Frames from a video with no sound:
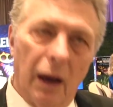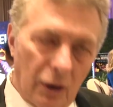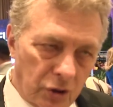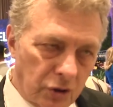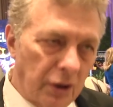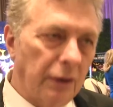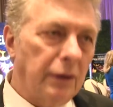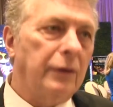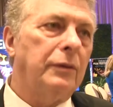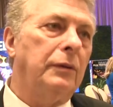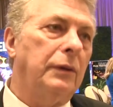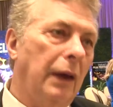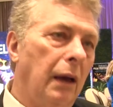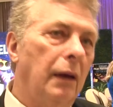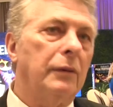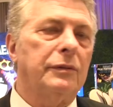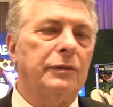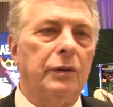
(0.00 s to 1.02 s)
I showed it,
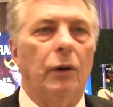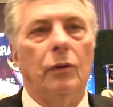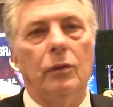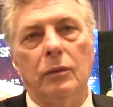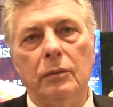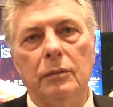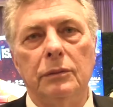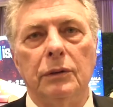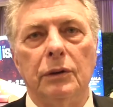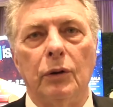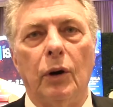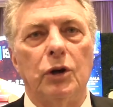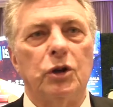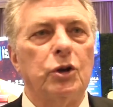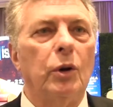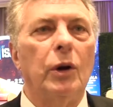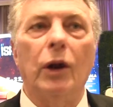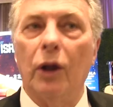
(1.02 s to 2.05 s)
yeah. So, you know, I
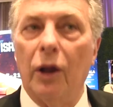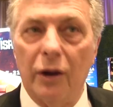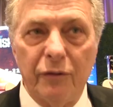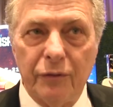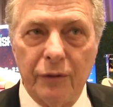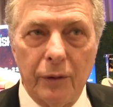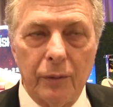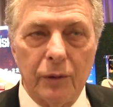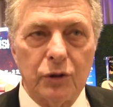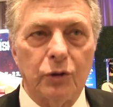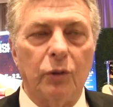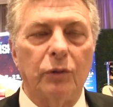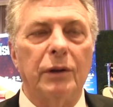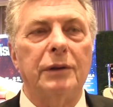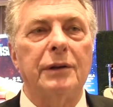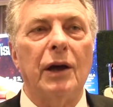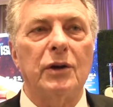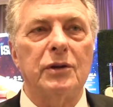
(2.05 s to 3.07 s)
show a lot of films. I showed
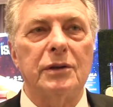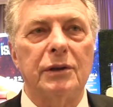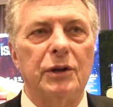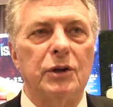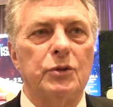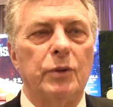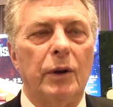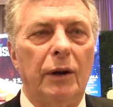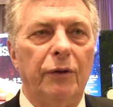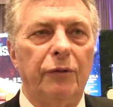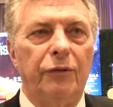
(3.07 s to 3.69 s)
1,000 Israeli